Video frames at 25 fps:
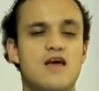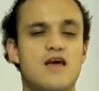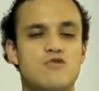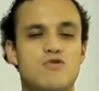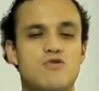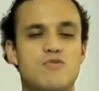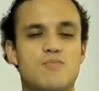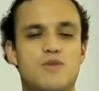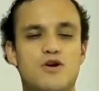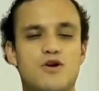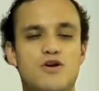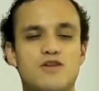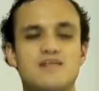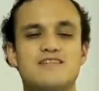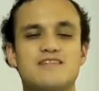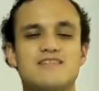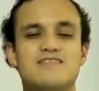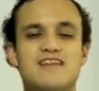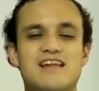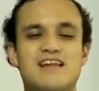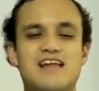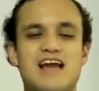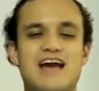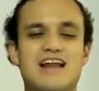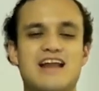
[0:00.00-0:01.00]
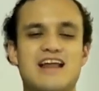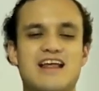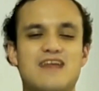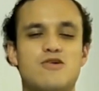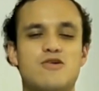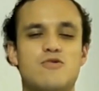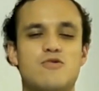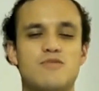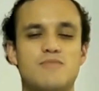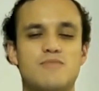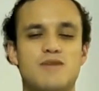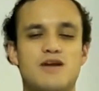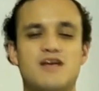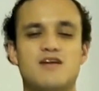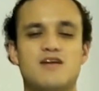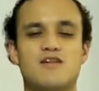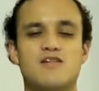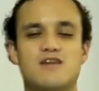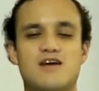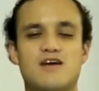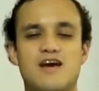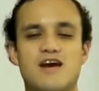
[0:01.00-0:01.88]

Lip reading: reportedly denied adequate medical